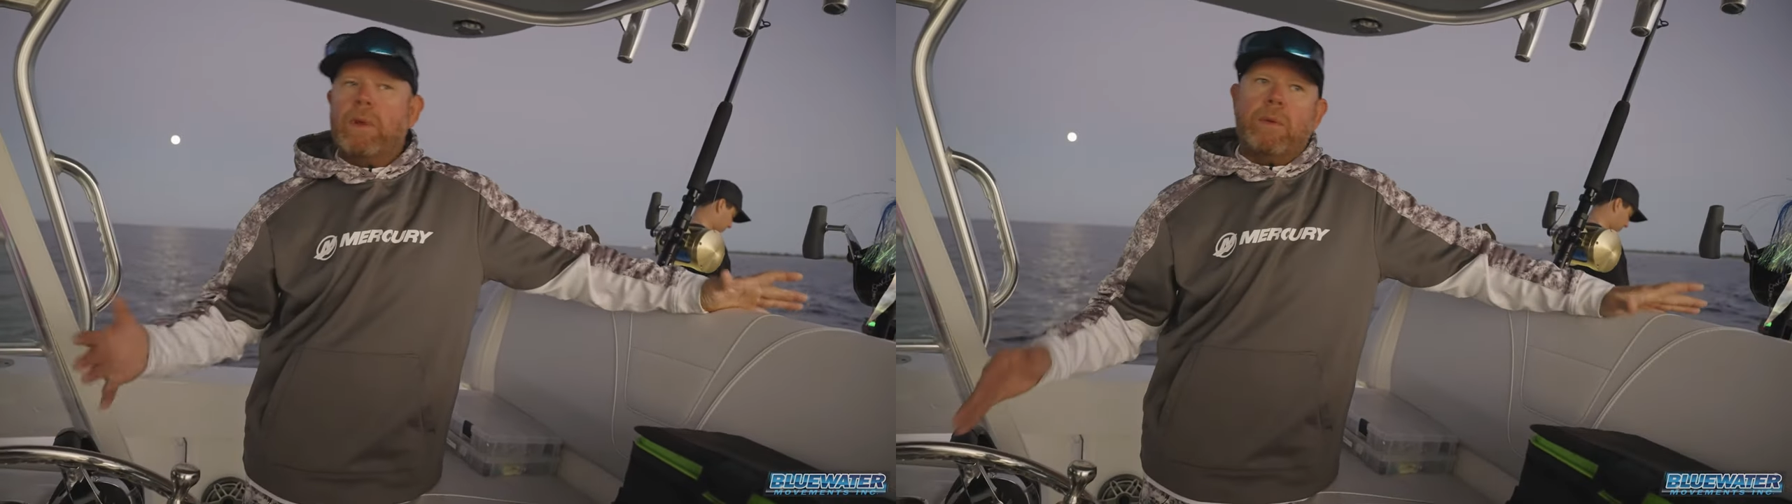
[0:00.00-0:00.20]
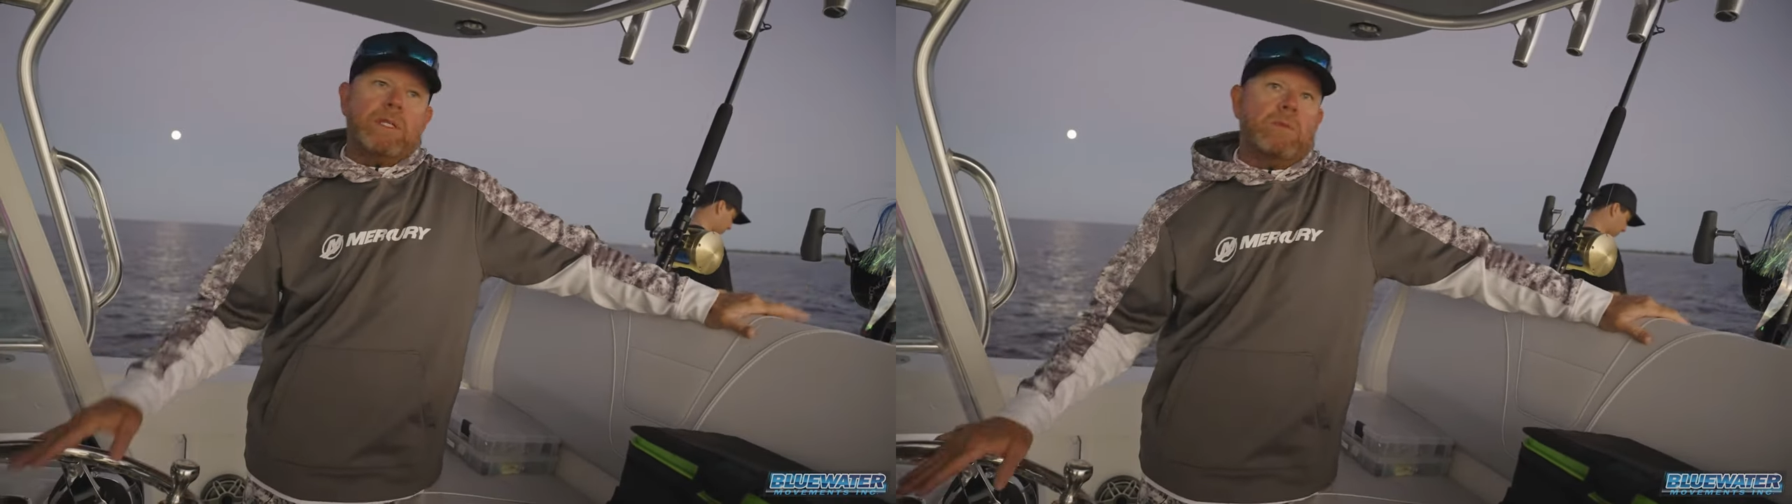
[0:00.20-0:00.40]

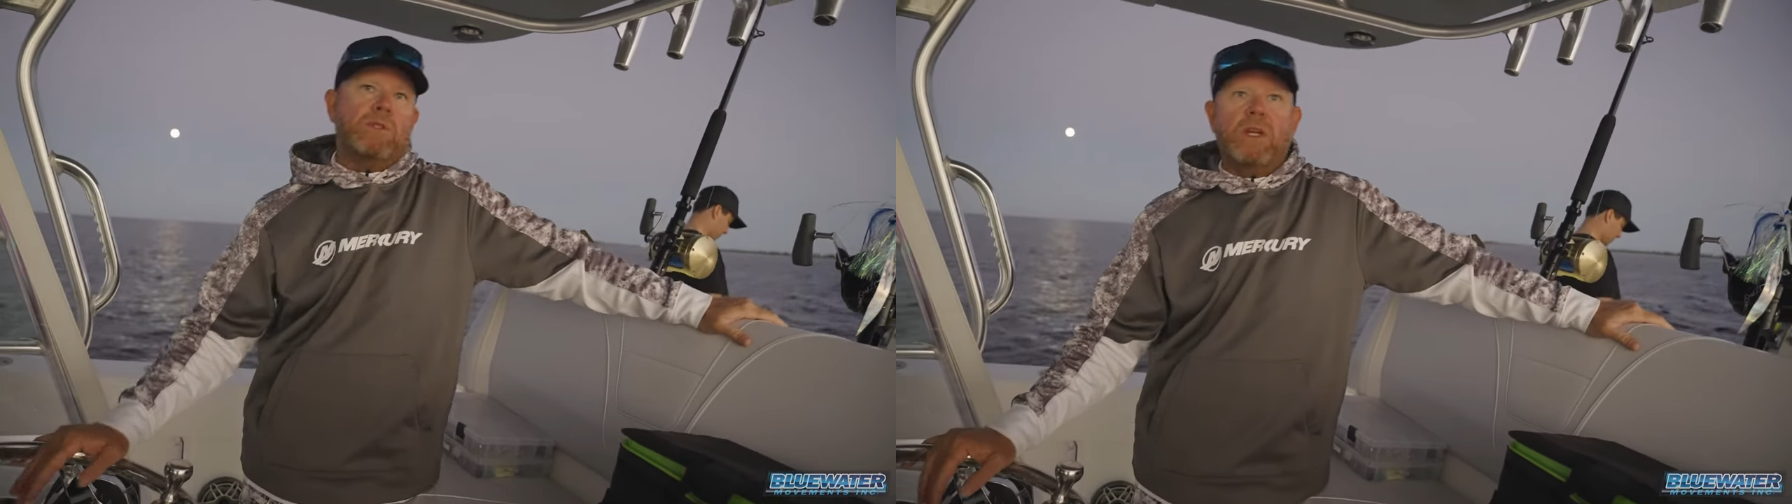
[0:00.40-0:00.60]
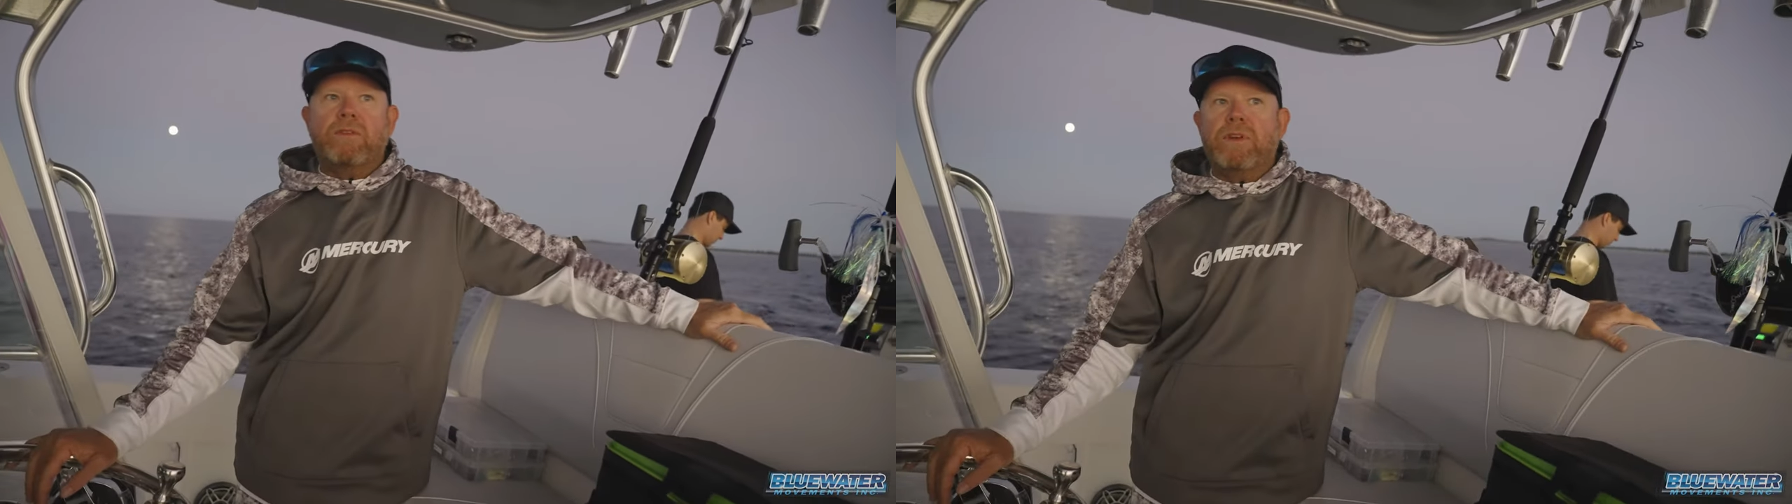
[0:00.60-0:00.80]
maybe some
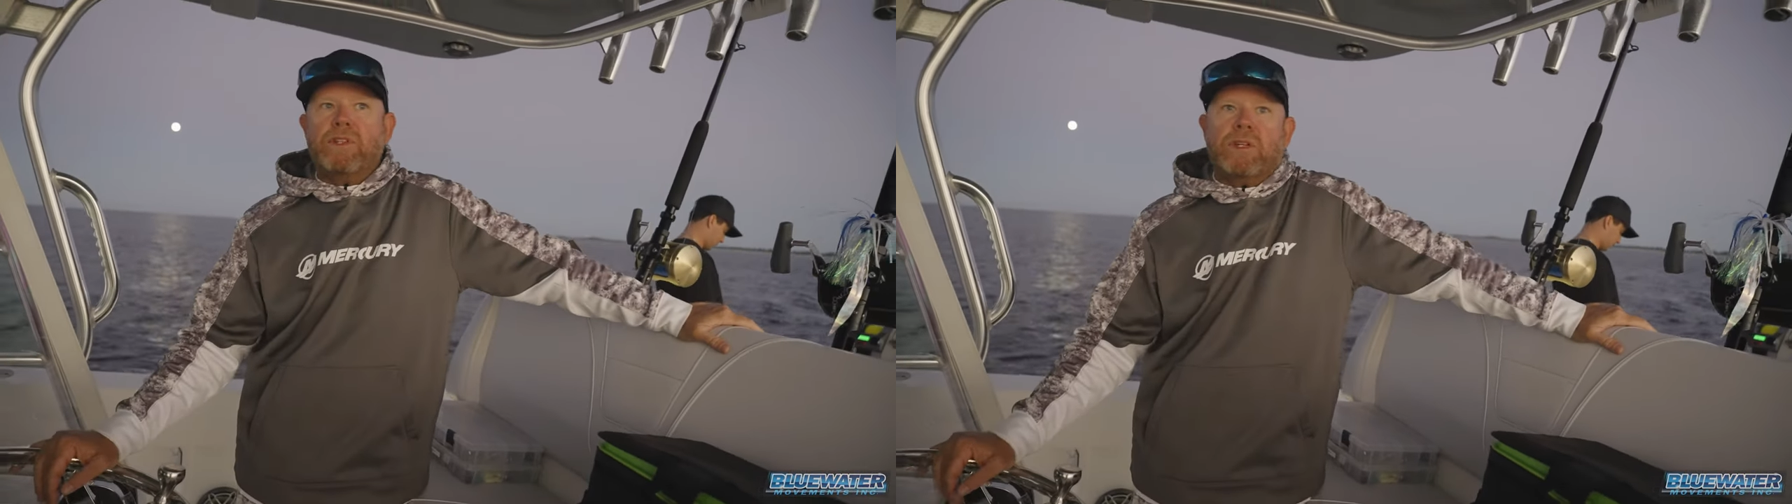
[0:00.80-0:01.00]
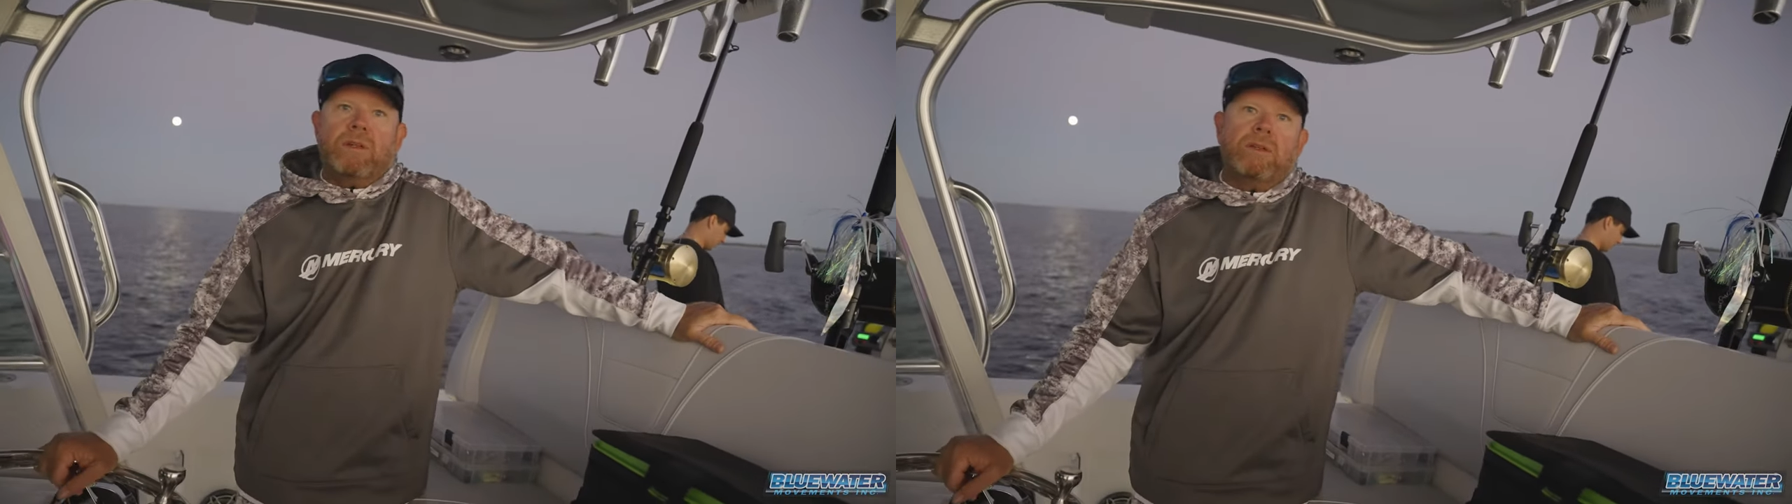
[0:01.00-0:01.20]
jig
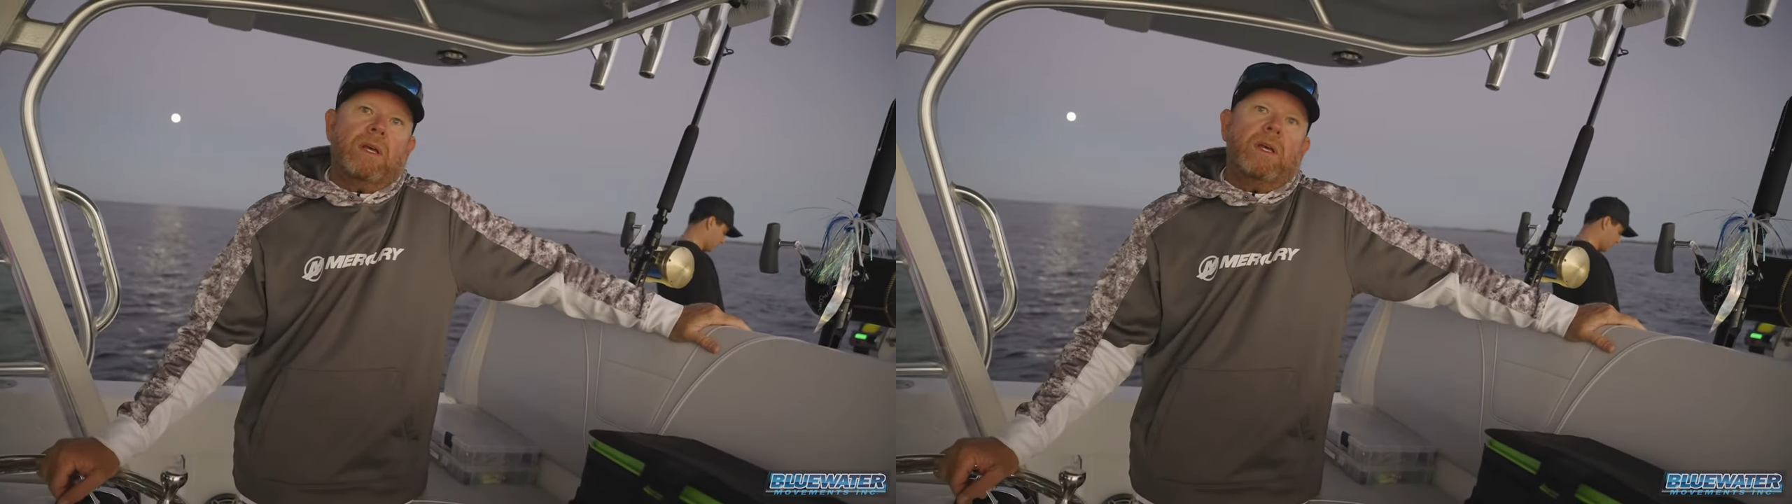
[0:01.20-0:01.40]
fishing.